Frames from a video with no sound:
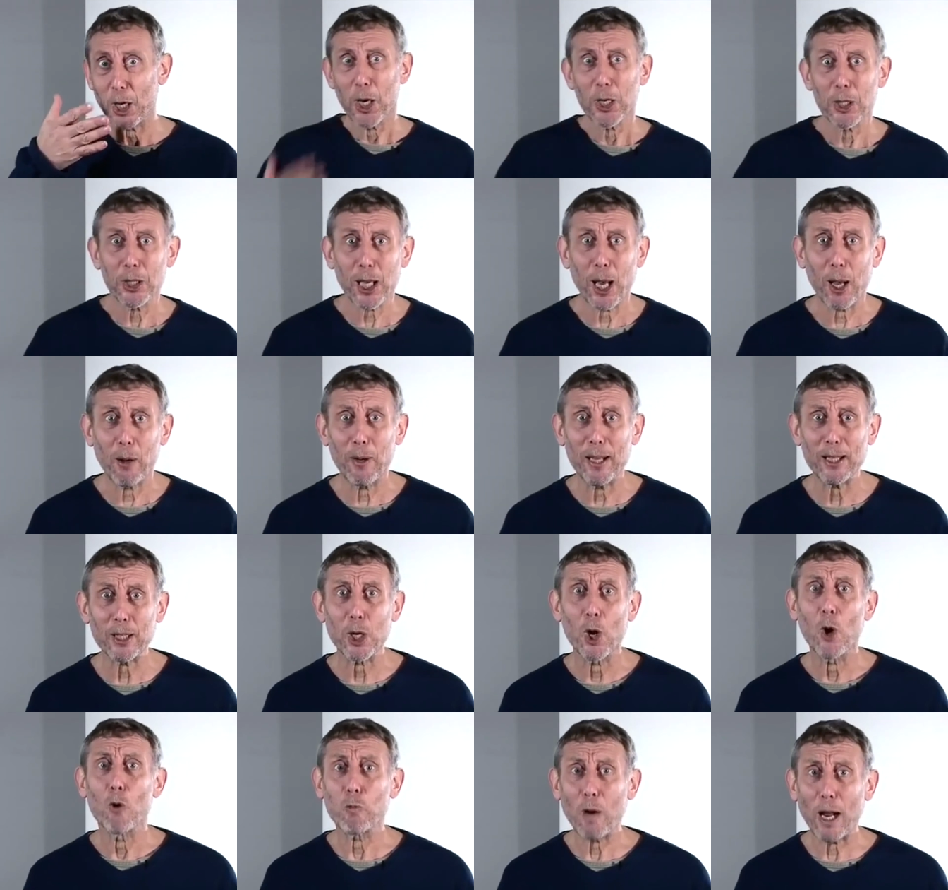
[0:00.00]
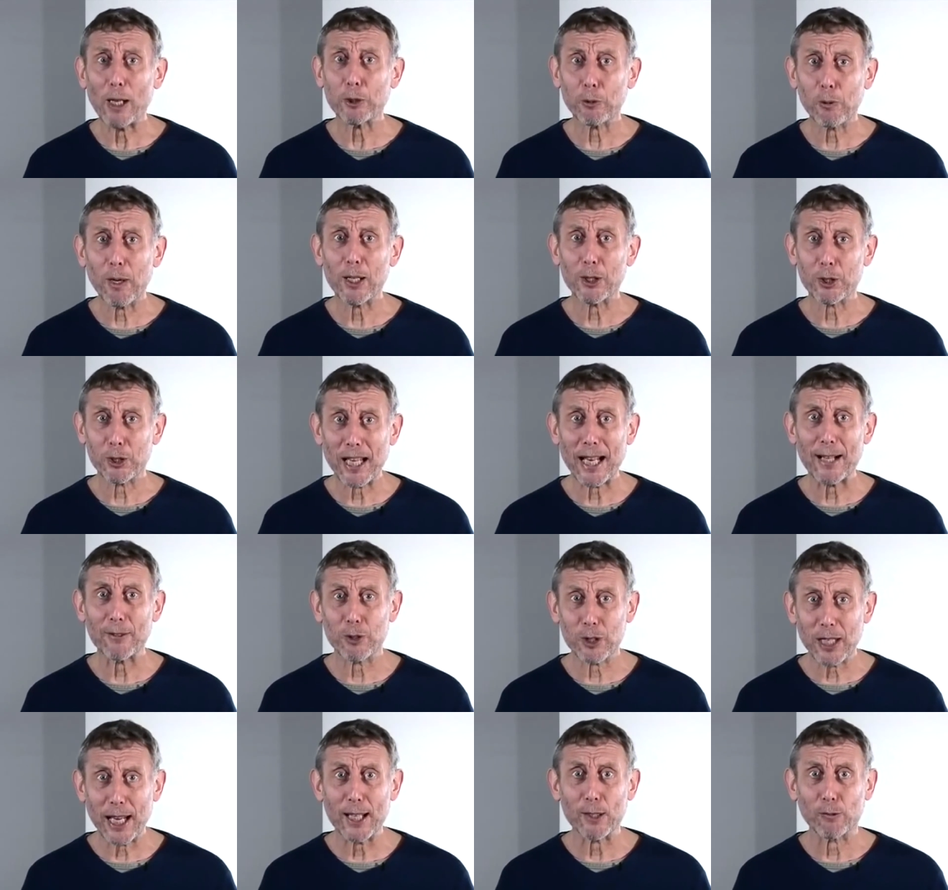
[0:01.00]
So it's rush, rush
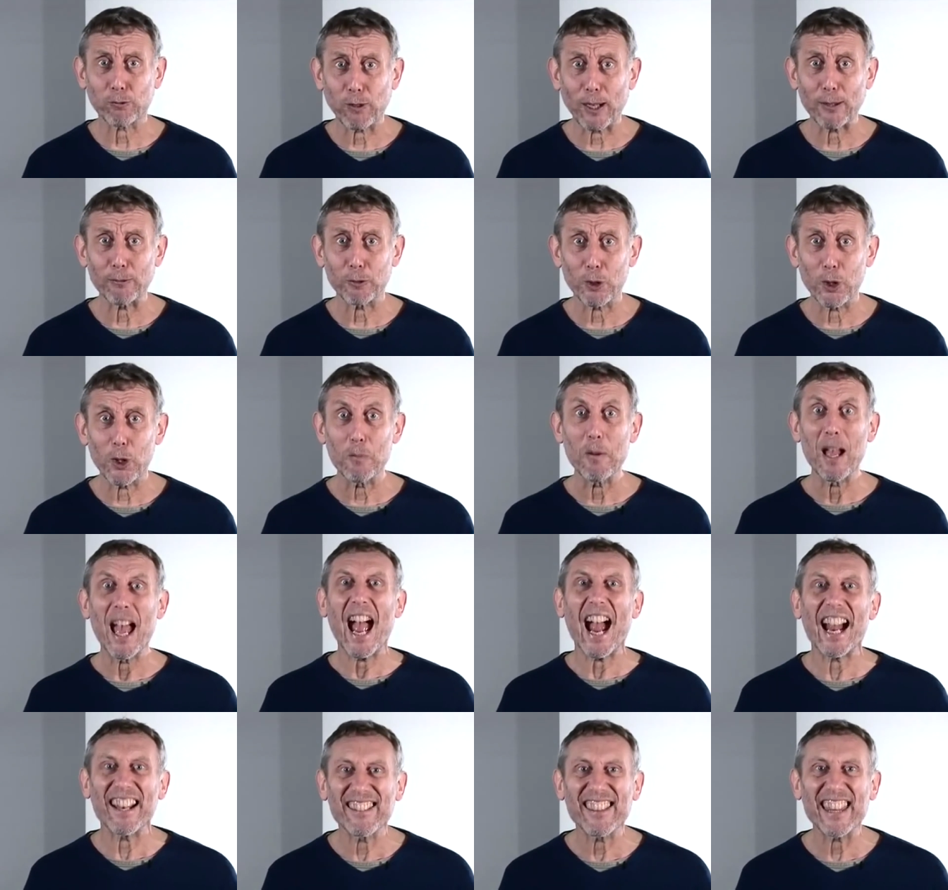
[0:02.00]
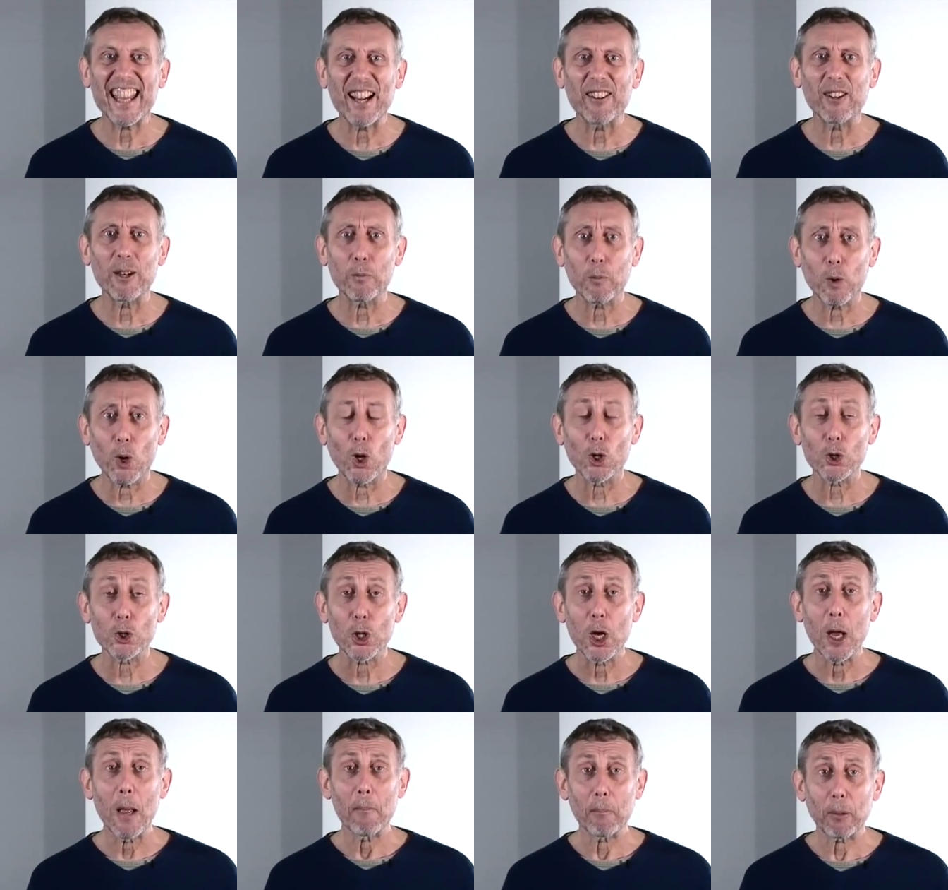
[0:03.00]
downstairs, front room. And there it was,
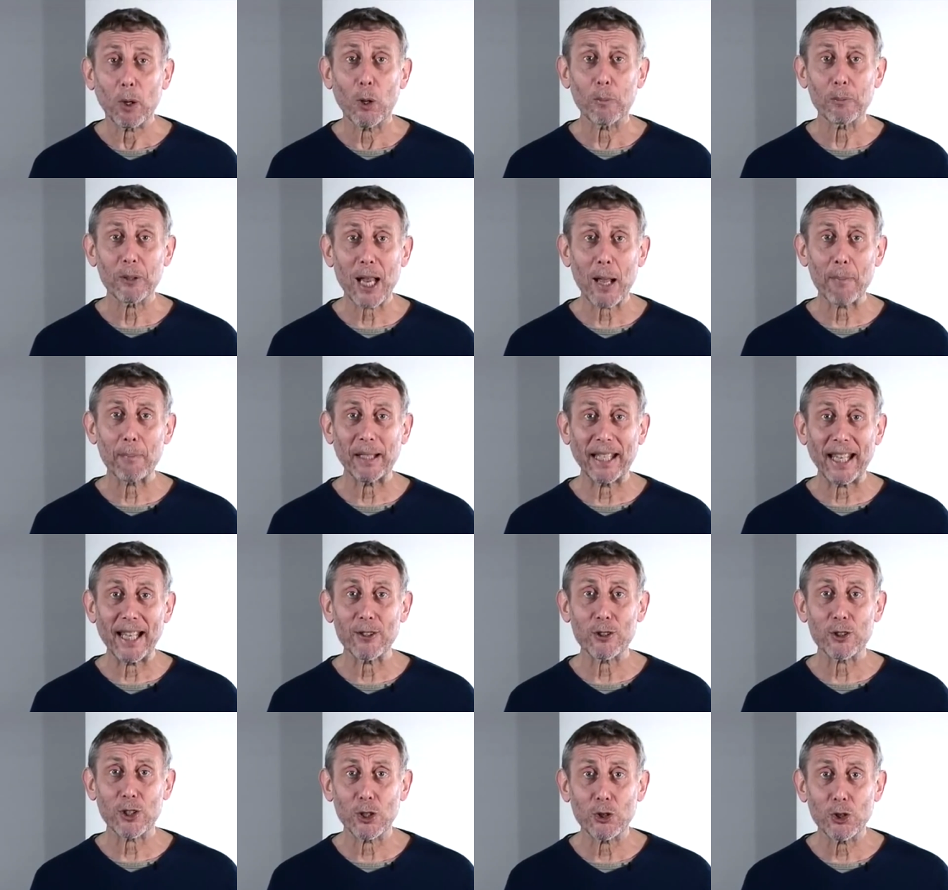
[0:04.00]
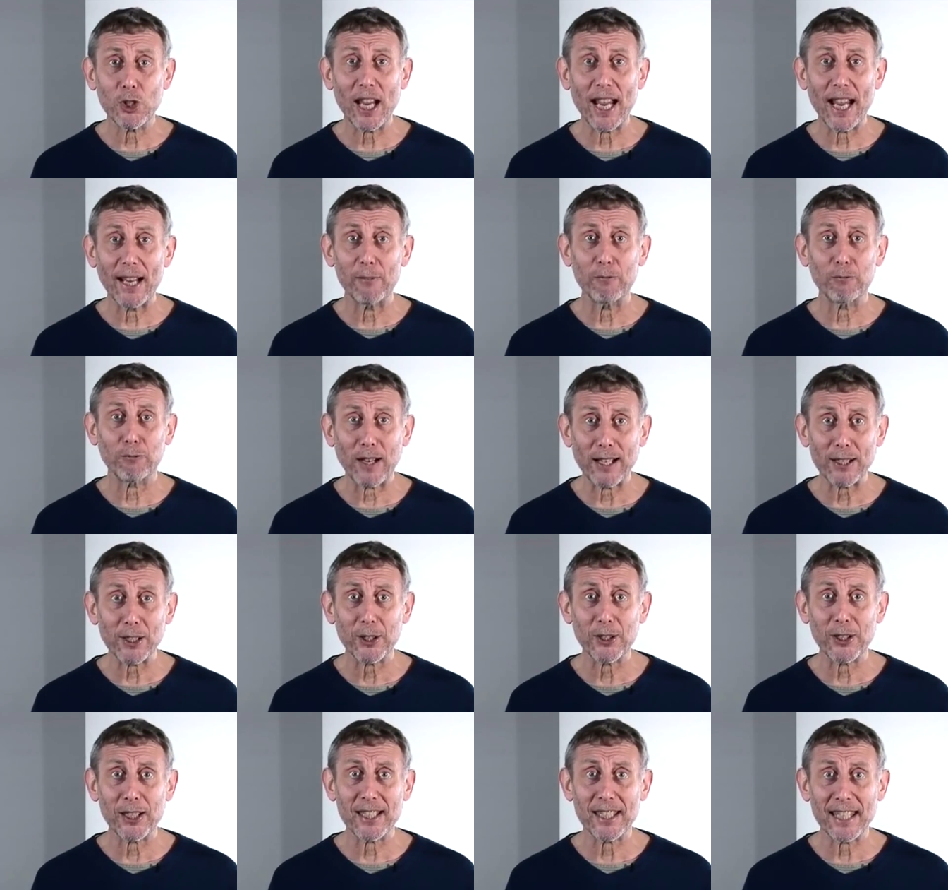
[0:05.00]
propped up against a chair in front
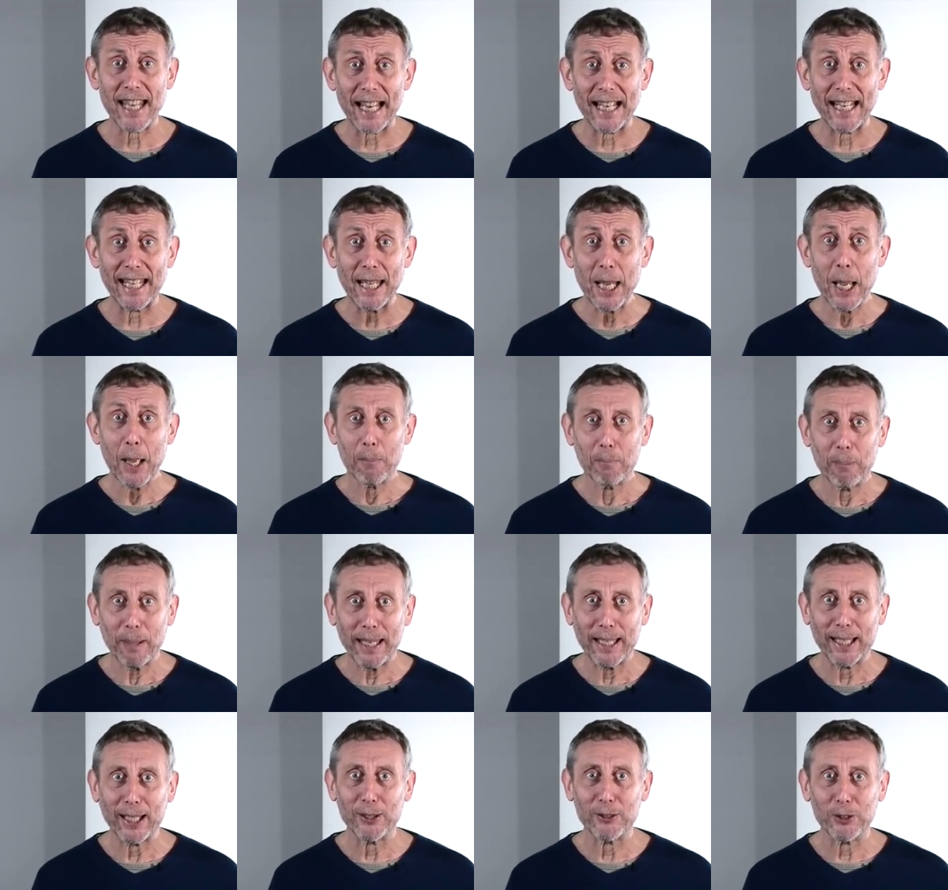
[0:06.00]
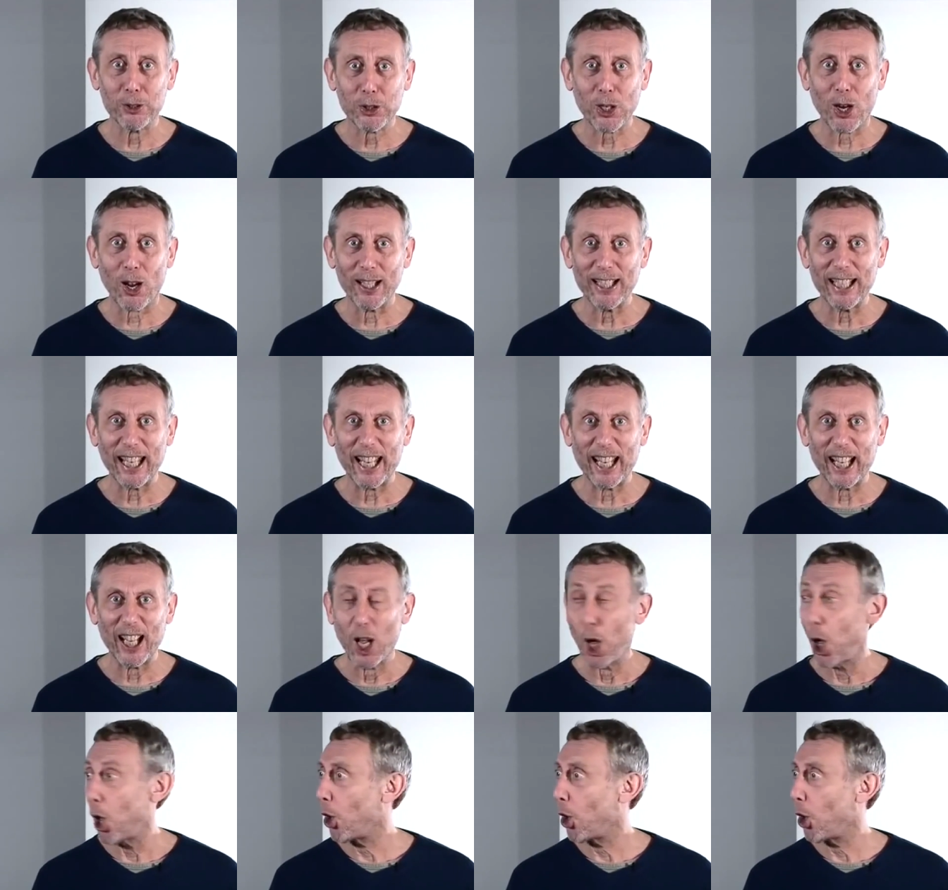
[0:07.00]
of the telly, big and shining.